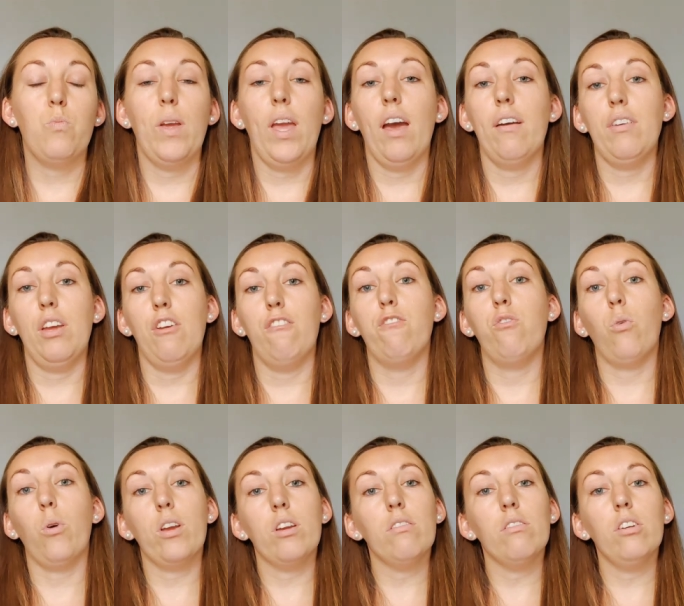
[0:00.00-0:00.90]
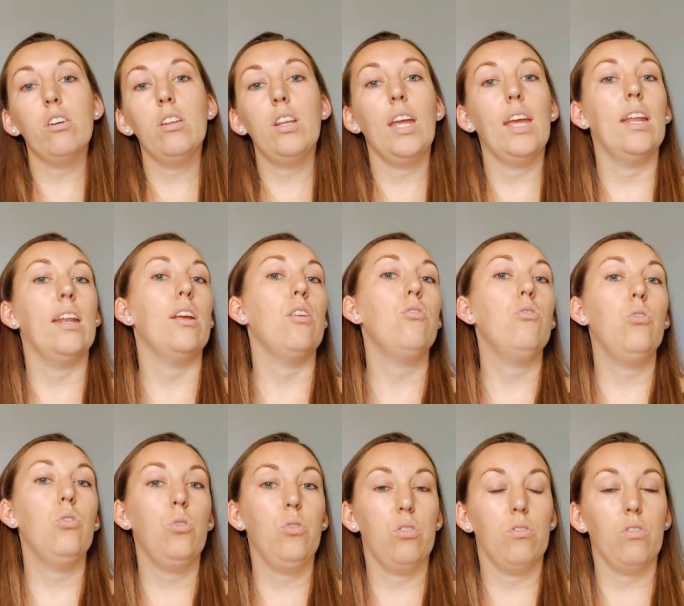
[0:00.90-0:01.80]
We have a four year old and a
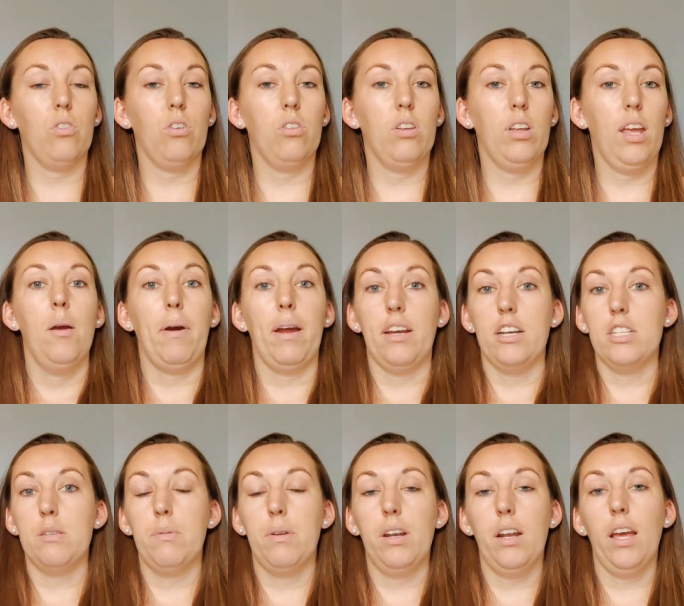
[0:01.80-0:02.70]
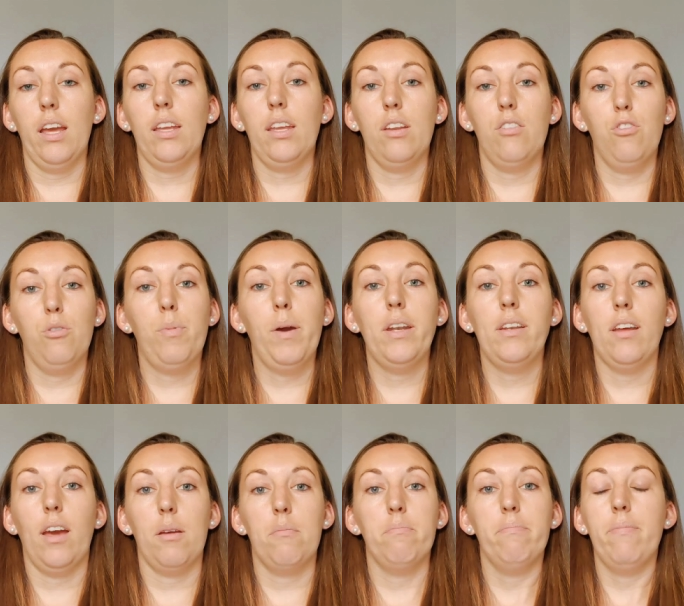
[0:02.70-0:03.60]
two year old. My husband and I can do
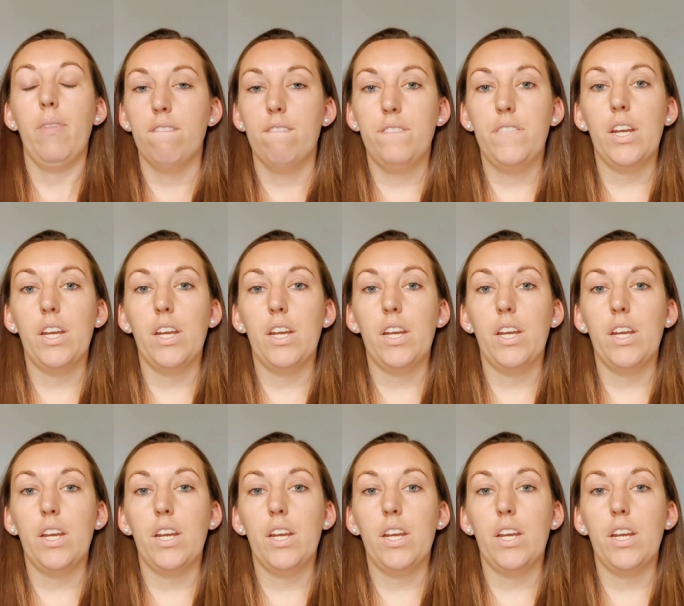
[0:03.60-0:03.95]
bedtime